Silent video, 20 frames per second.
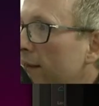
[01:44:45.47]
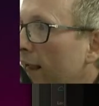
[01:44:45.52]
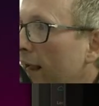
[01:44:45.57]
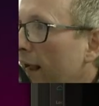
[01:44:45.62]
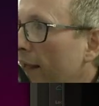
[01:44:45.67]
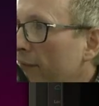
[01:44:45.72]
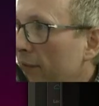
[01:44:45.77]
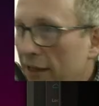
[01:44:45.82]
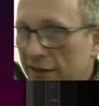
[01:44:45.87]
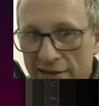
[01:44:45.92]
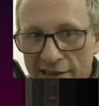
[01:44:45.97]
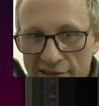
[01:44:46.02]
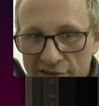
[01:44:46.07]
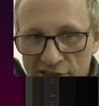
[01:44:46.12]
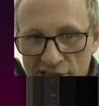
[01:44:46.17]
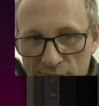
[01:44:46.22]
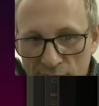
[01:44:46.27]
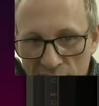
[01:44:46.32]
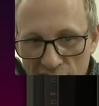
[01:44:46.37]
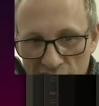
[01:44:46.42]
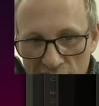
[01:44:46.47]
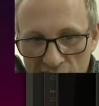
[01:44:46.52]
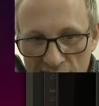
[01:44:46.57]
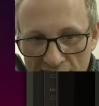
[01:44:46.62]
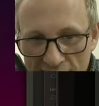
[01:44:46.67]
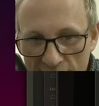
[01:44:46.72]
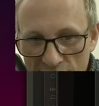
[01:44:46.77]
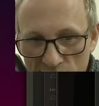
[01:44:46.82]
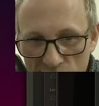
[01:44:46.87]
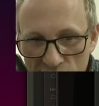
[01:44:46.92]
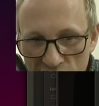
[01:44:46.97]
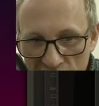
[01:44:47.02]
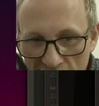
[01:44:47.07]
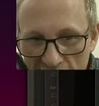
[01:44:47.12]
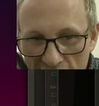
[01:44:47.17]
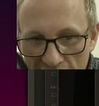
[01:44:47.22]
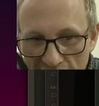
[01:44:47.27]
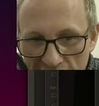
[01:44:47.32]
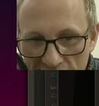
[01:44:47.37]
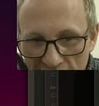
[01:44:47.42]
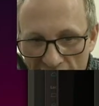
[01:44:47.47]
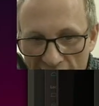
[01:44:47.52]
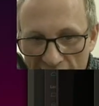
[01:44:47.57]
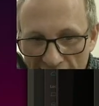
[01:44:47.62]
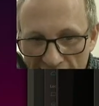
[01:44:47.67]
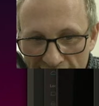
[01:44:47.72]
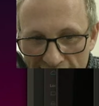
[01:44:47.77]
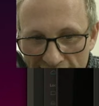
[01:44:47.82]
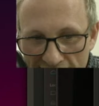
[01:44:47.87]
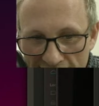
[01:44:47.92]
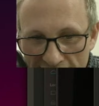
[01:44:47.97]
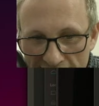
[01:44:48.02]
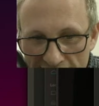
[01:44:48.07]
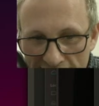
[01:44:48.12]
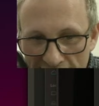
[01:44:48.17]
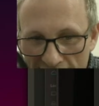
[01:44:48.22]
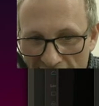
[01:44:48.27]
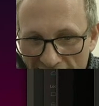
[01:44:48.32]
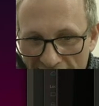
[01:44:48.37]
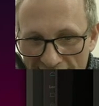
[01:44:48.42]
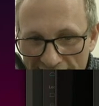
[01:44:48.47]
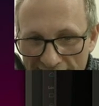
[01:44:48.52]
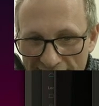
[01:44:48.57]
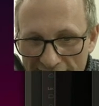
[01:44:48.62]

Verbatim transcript: and then they just produced several jet, jets, right?